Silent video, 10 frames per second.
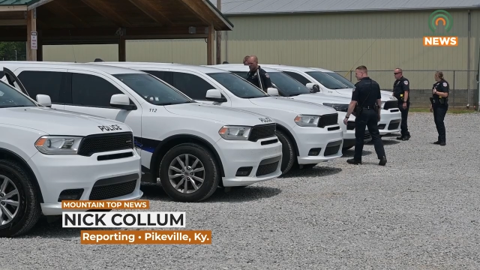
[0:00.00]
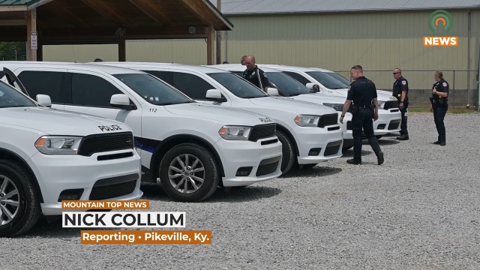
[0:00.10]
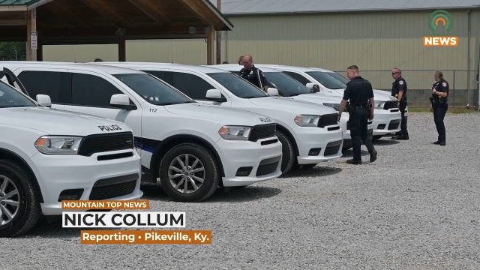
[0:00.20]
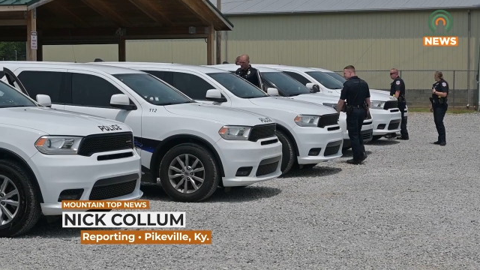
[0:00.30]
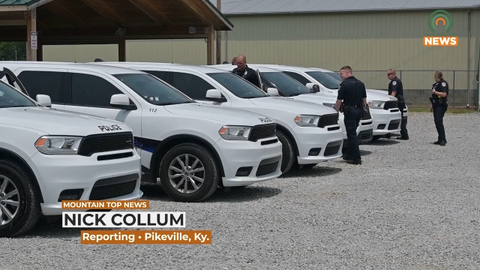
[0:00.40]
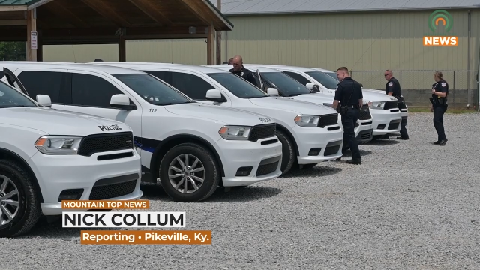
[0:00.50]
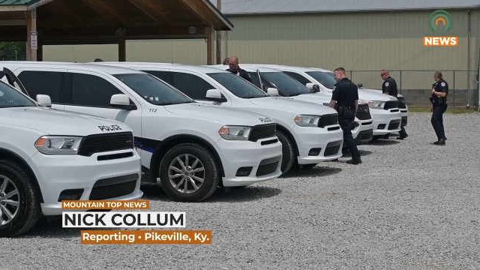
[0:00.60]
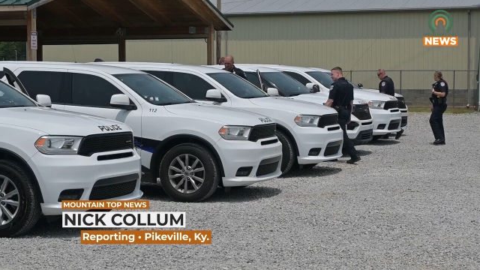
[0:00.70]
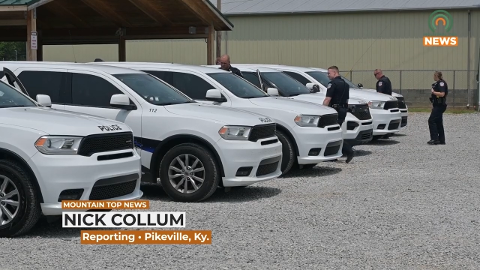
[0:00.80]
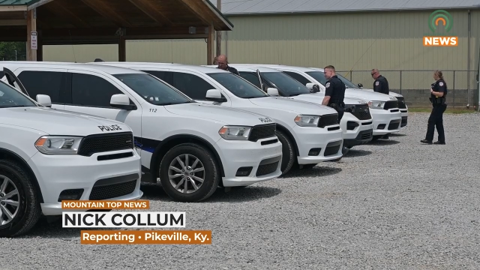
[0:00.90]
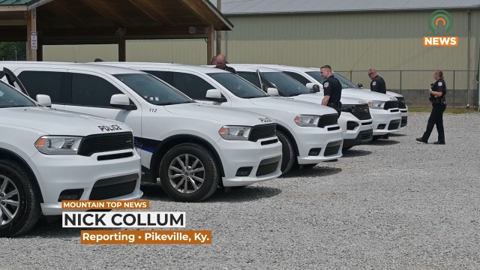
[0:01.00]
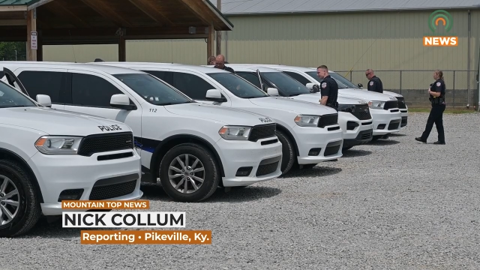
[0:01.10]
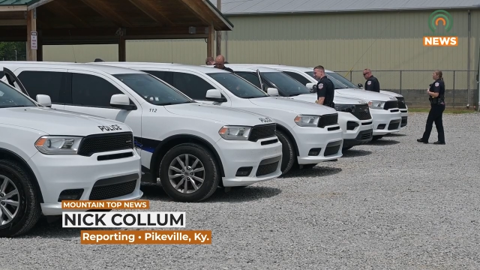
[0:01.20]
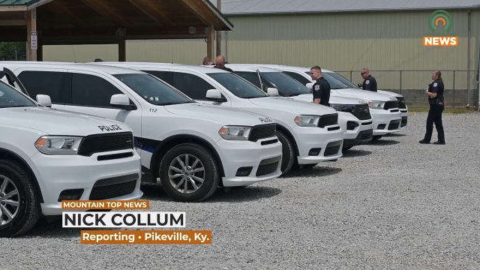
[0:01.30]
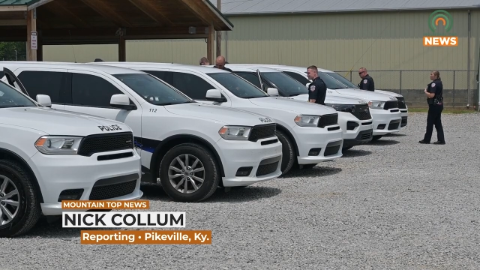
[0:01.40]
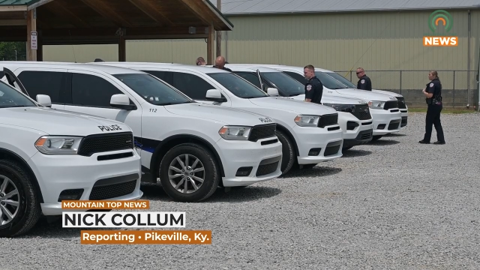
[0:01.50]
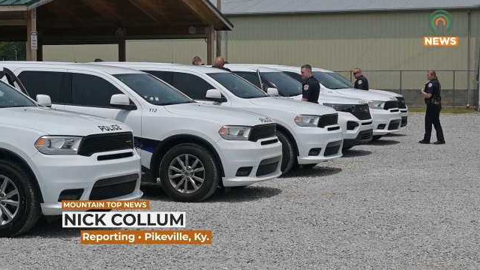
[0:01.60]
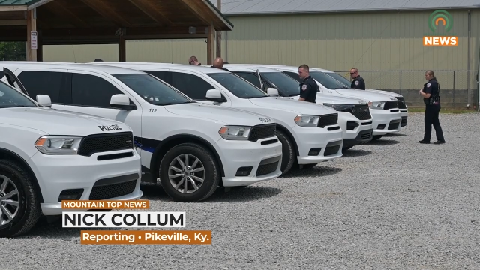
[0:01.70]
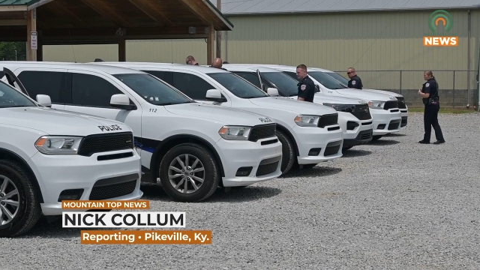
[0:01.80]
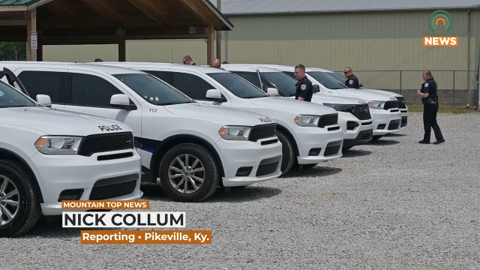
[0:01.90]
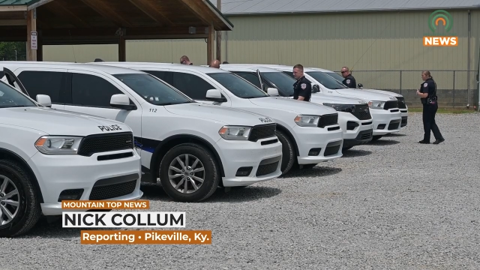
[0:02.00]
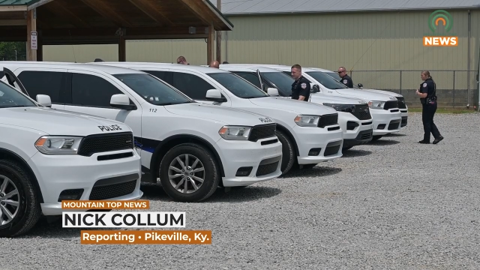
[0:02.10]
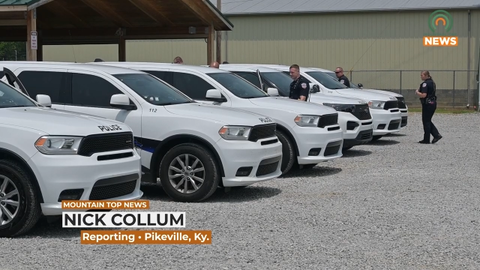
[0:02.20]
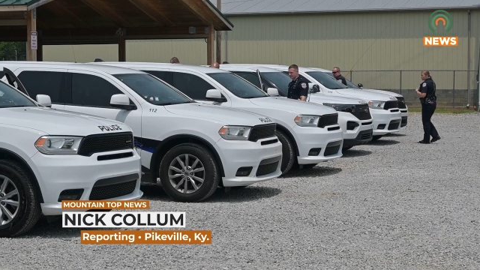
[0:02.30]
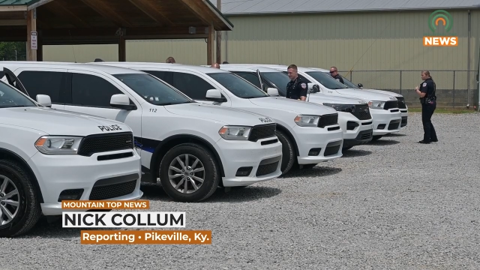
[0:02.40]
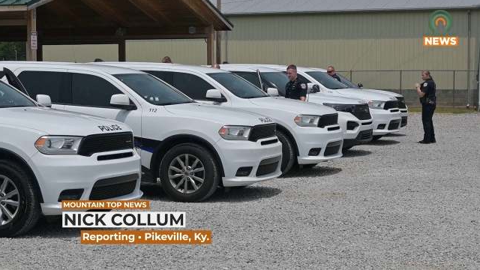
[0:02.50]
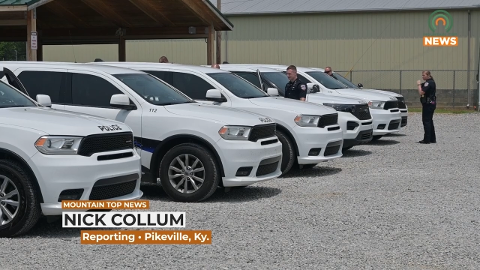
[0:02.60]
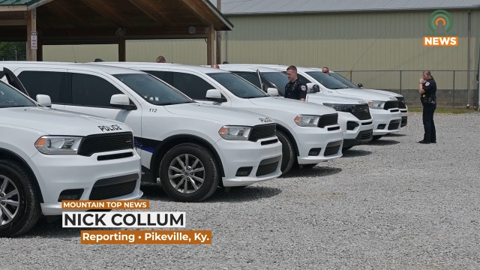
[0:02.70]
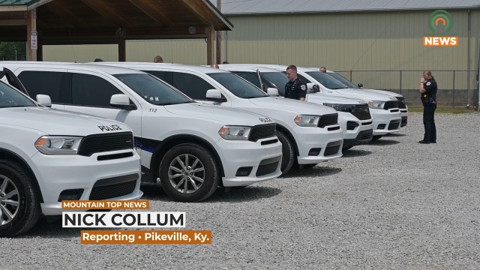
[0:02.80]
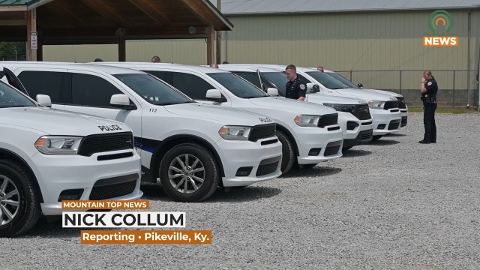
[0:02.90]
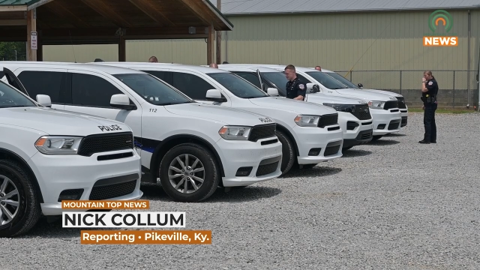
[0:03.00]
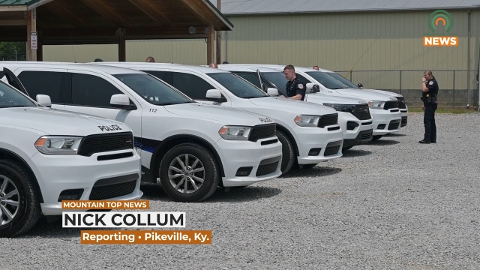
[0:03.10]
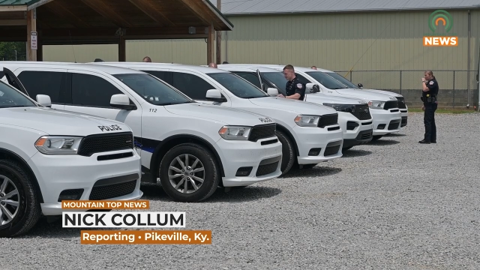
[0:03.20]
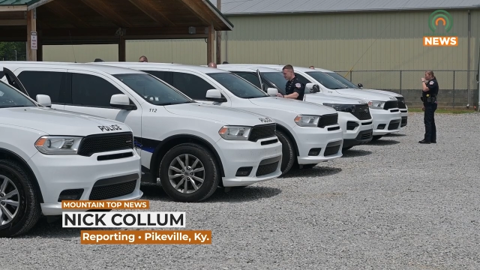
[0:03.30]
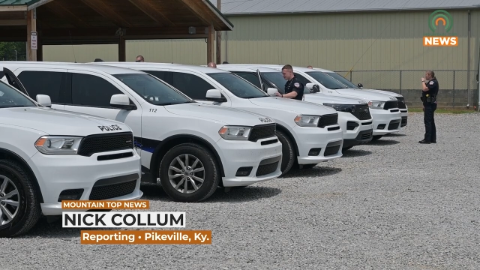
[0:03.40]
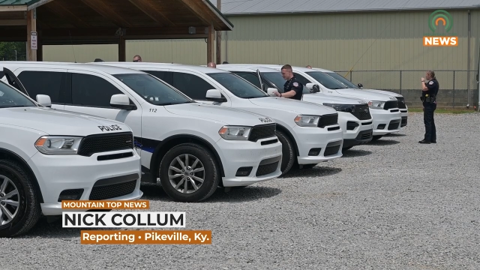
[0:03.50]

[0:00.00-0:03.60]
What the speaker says: [unreadable: no face in view]